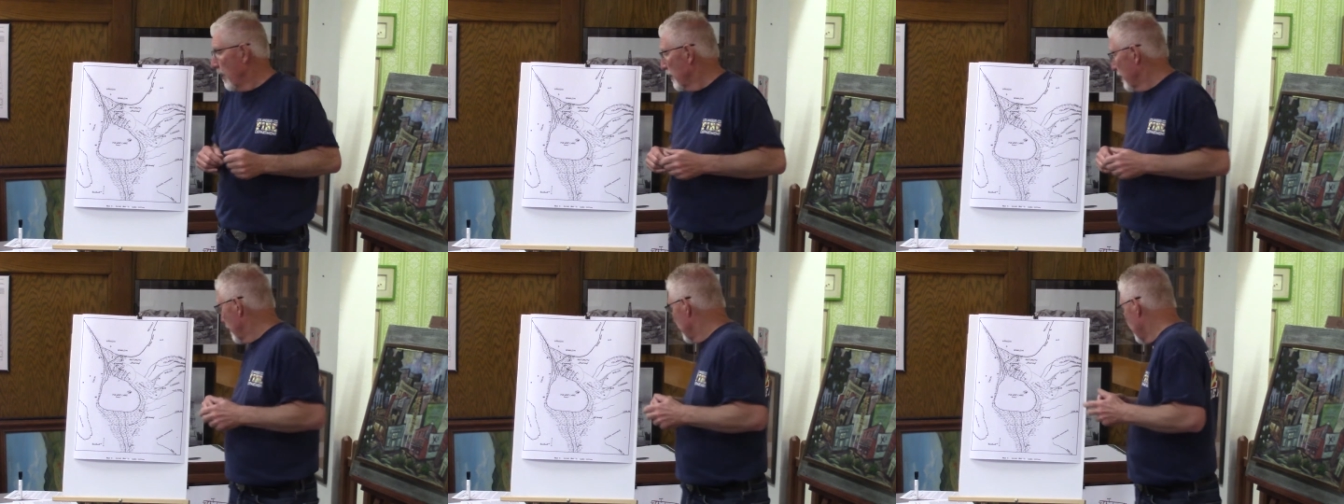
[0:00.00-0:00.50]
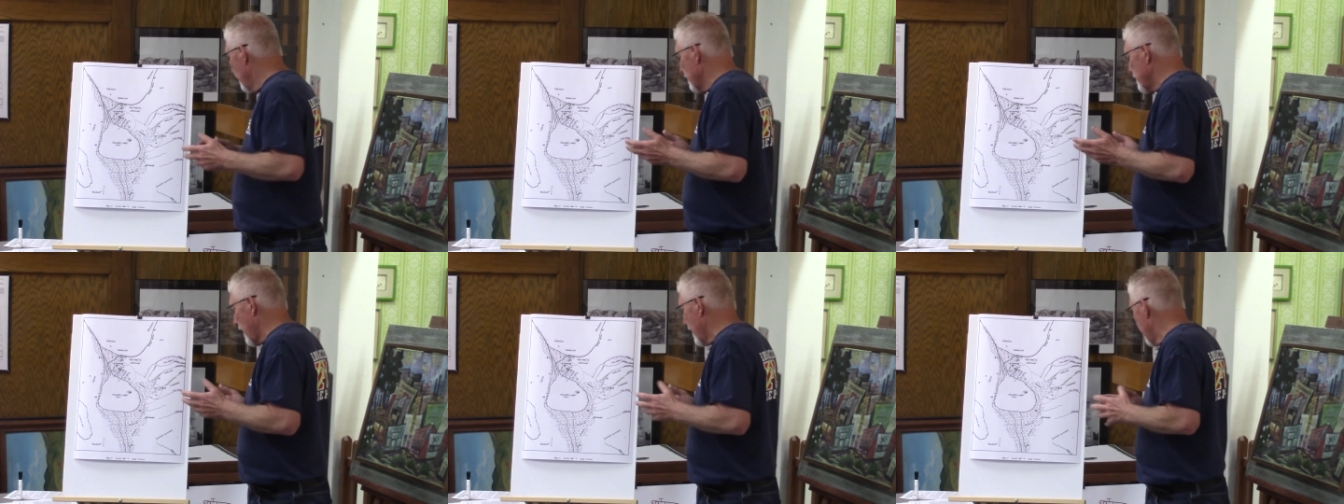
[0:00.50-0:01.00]
There,
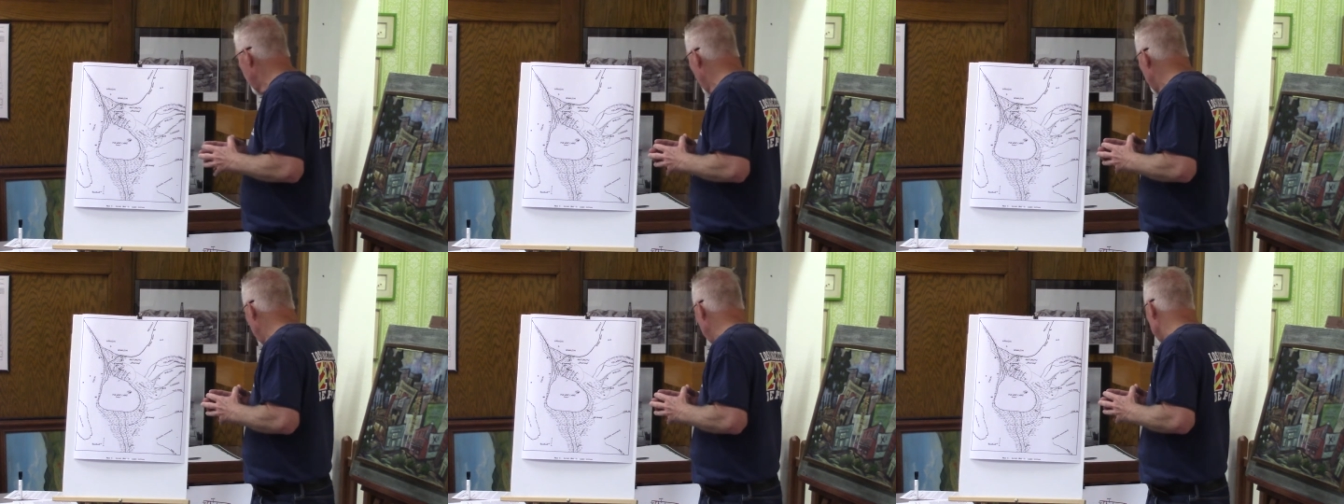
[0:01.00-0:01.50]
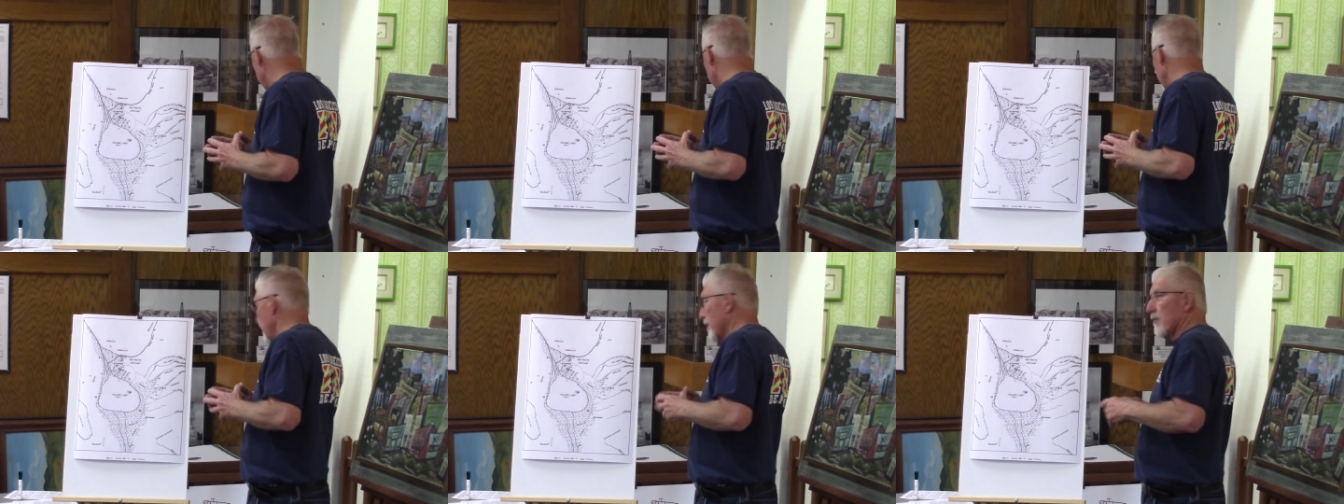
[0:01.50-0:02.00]
there's a, a,
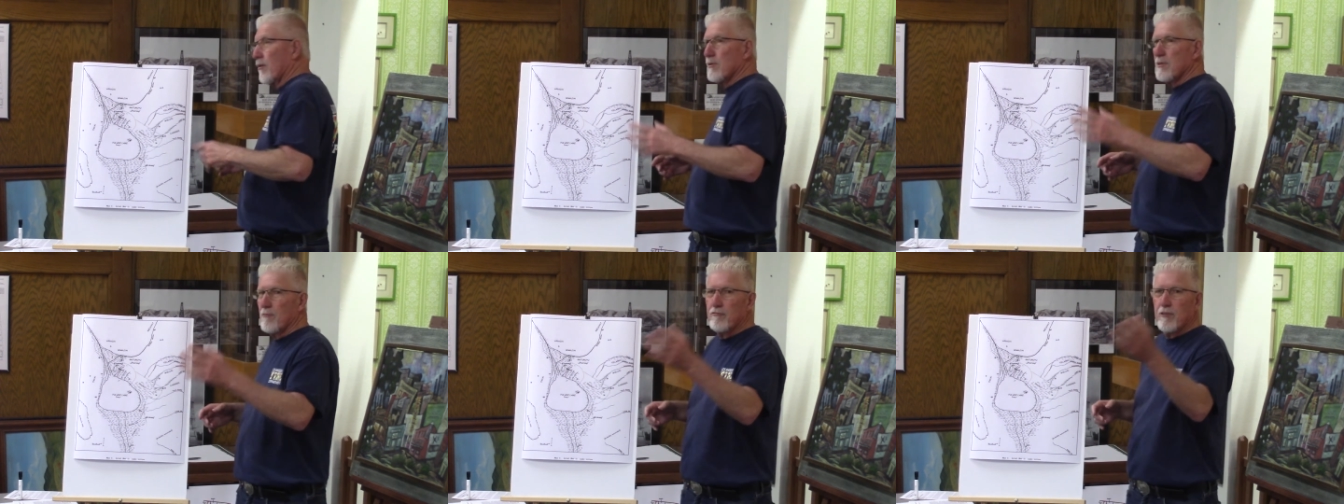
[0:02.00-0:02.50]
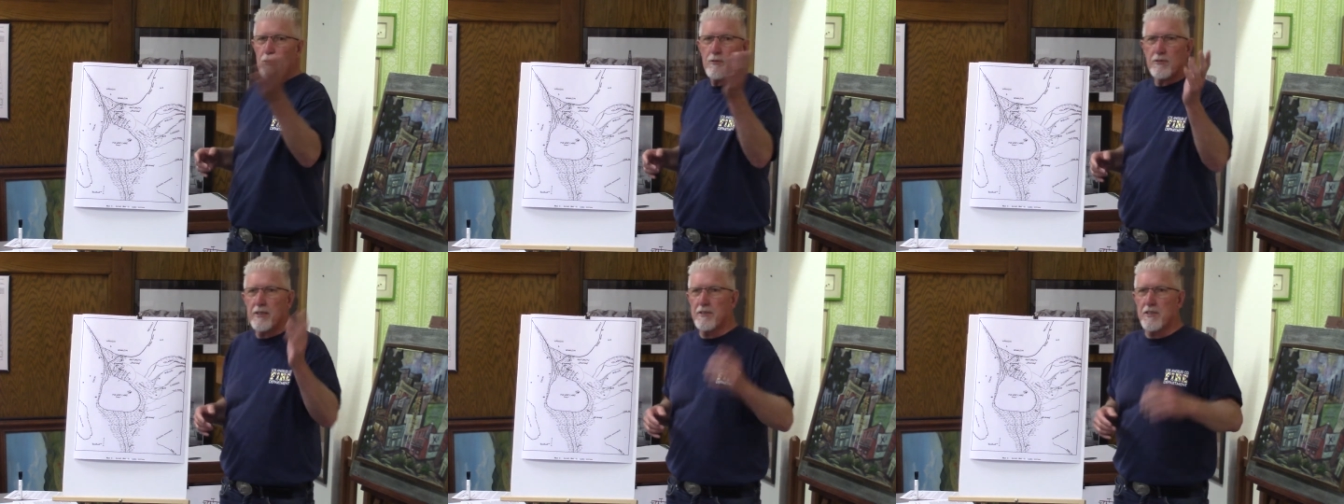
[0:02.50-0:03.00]
picture, there was a
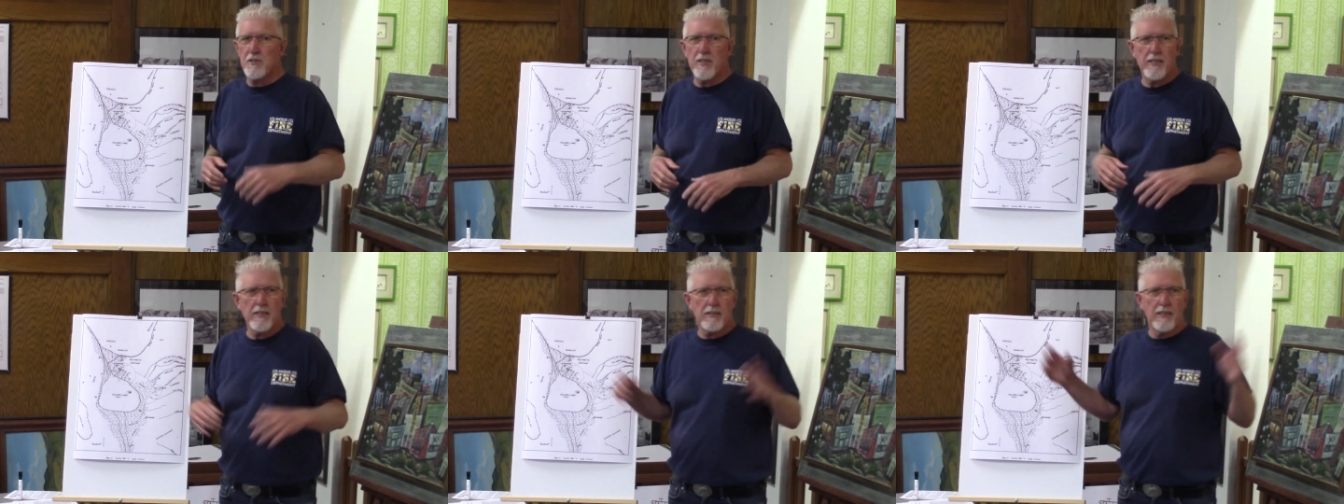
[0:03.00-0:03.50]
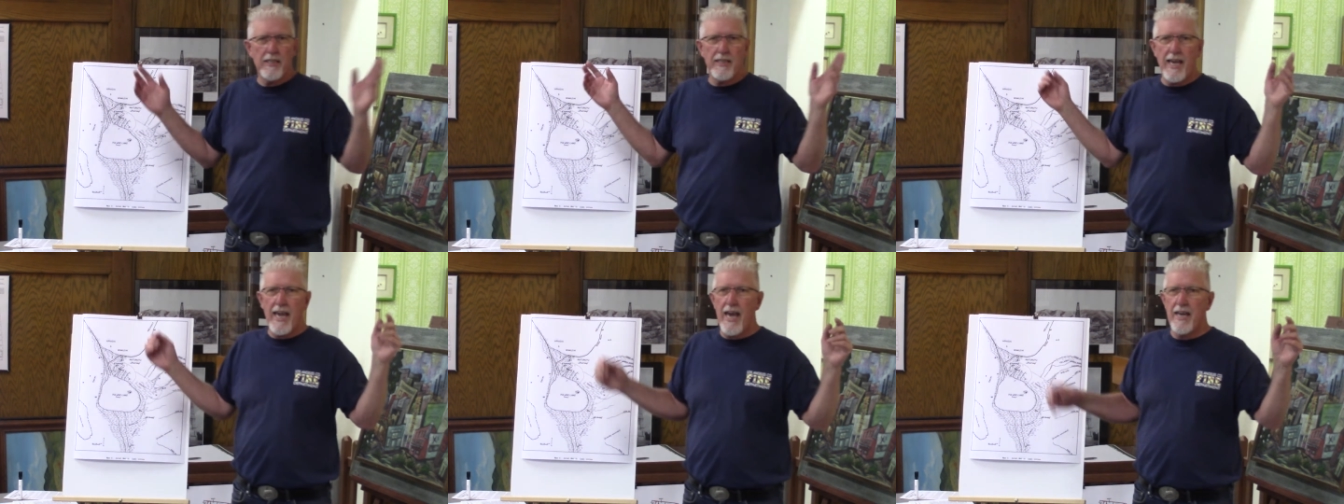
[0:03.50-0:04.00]
float that the city of
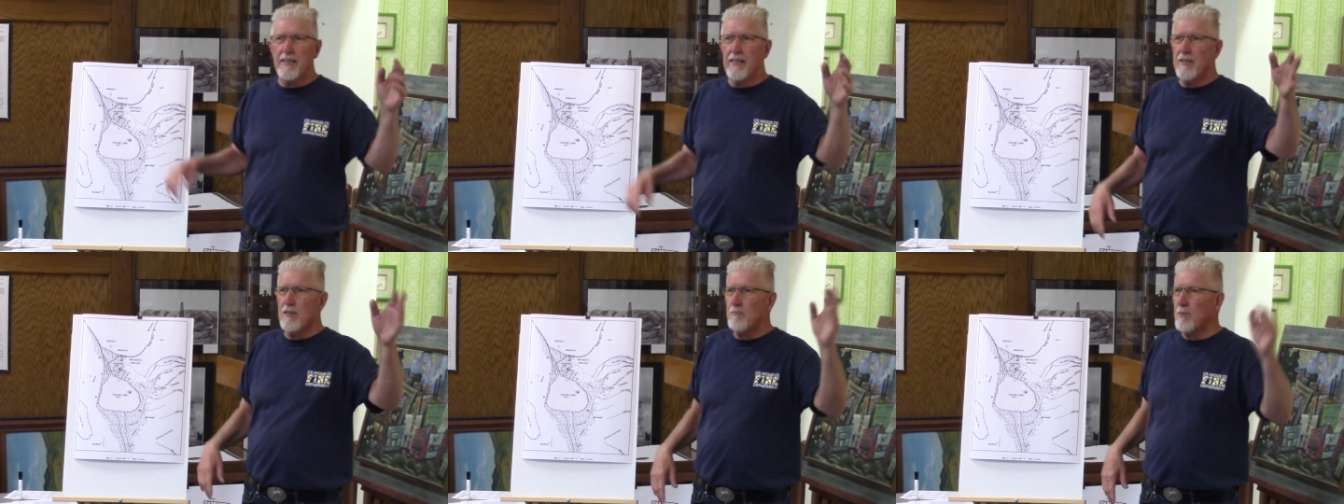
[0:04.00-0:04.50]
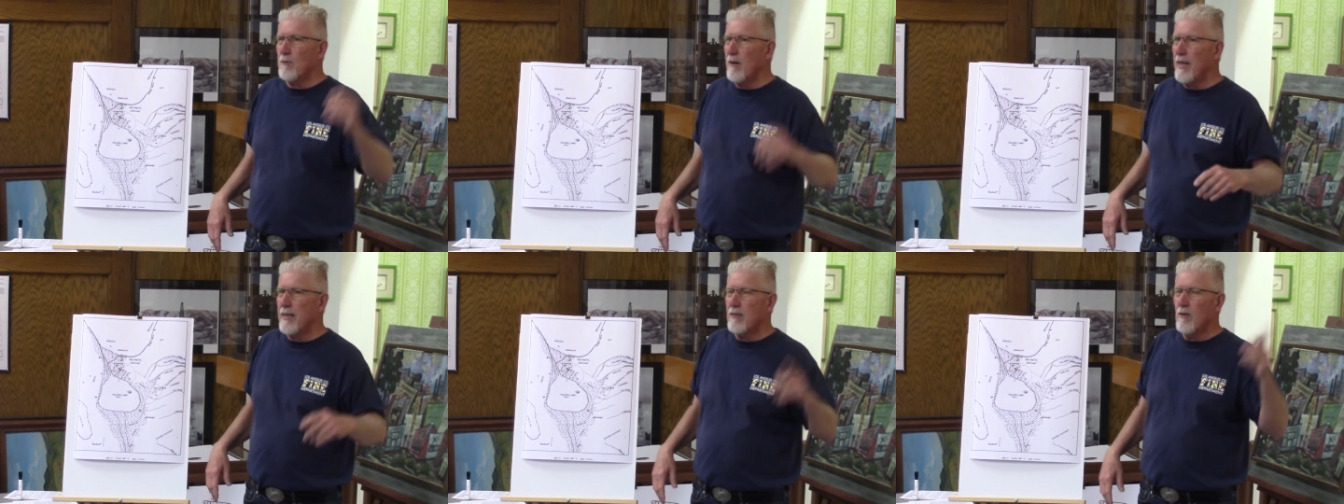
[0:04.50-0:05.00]
Coalinga had in the
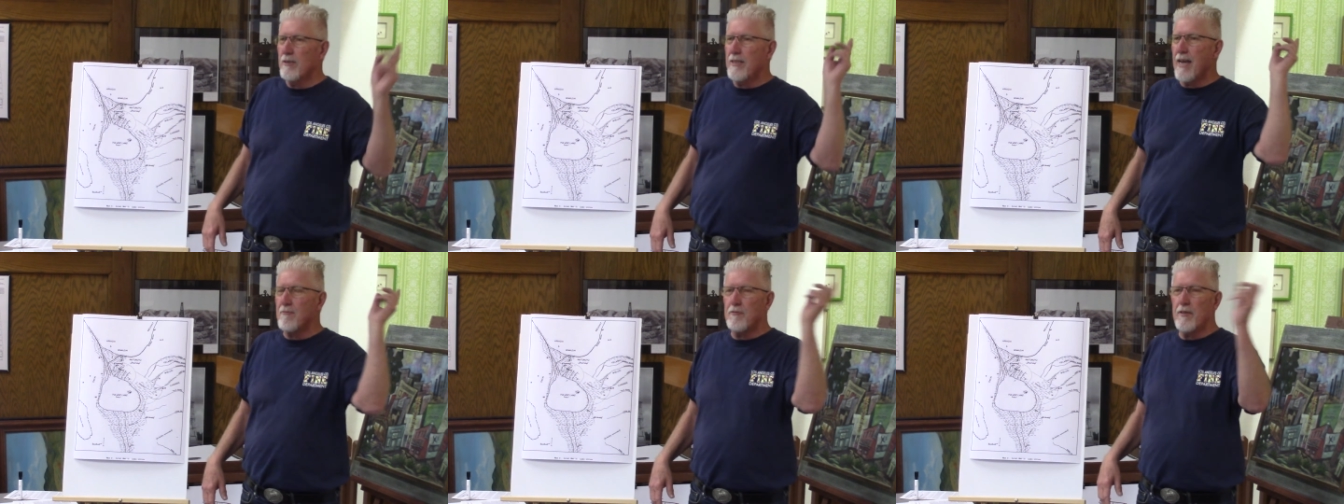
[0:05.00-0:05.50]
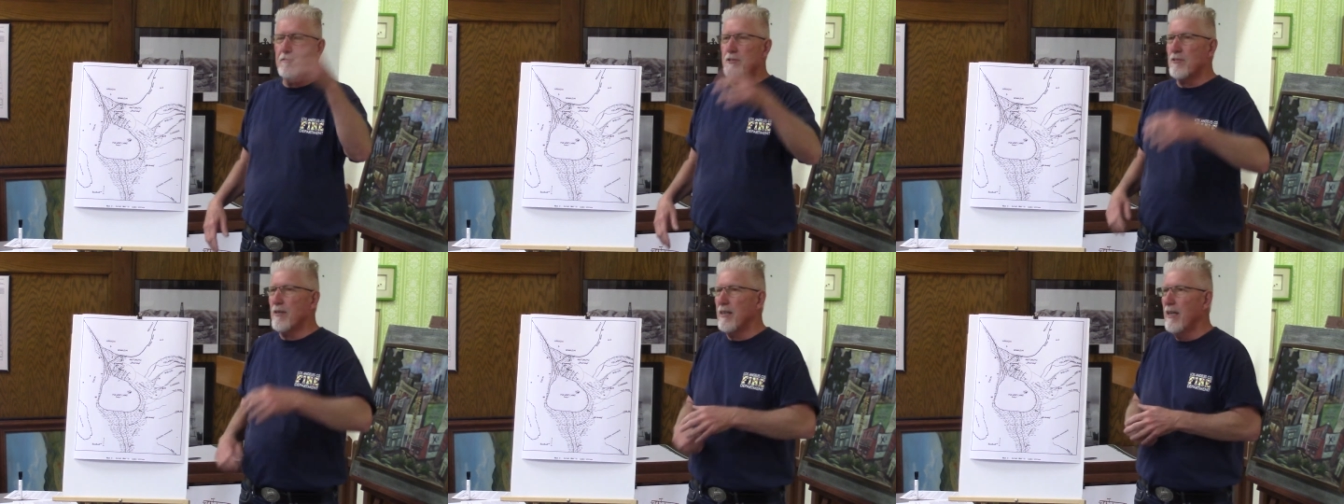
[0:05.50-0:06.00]
parade going down Fifth
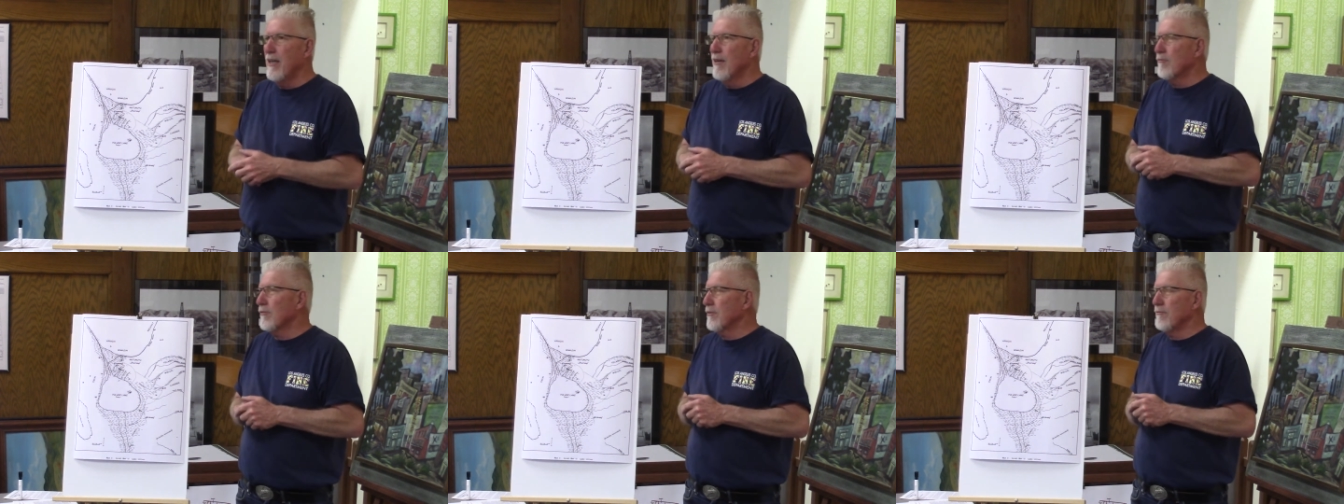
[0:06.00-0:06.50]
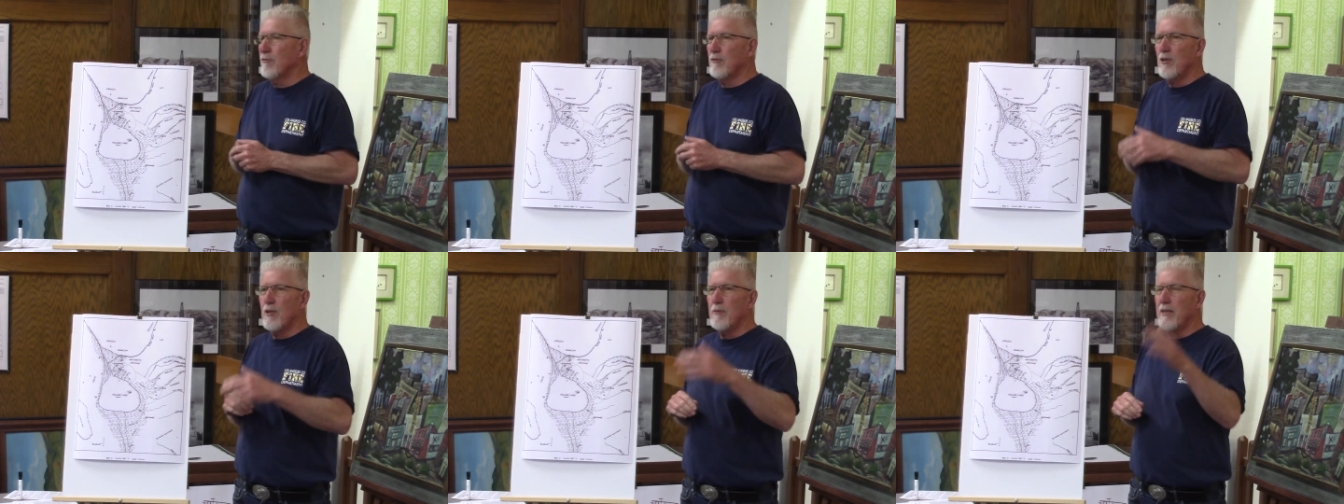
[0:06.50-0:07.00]
Street for, for
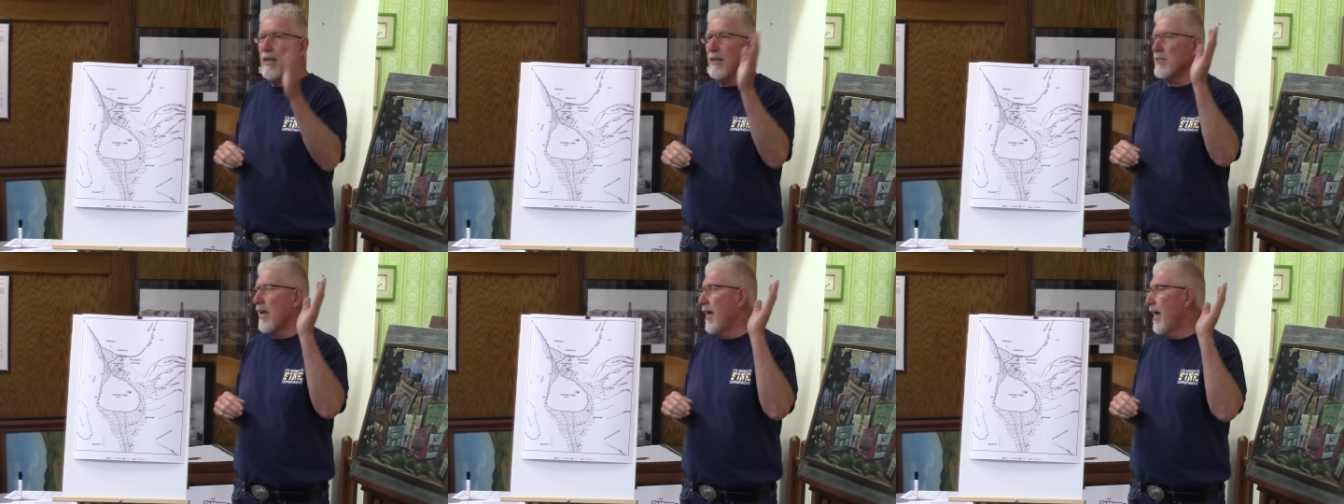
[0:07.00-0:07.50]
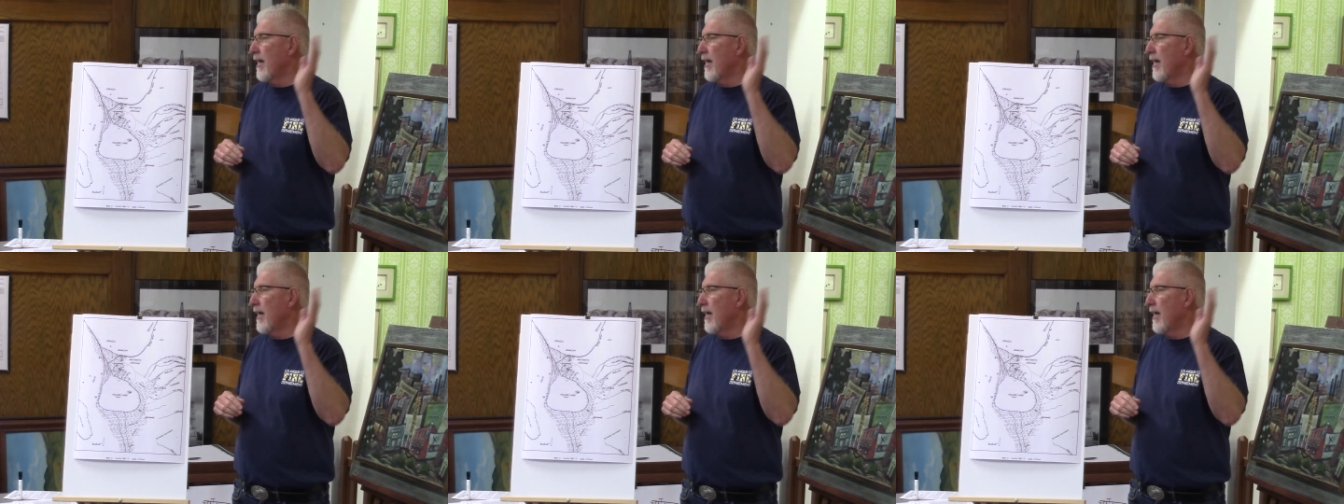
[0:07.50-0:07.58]
Derby Day.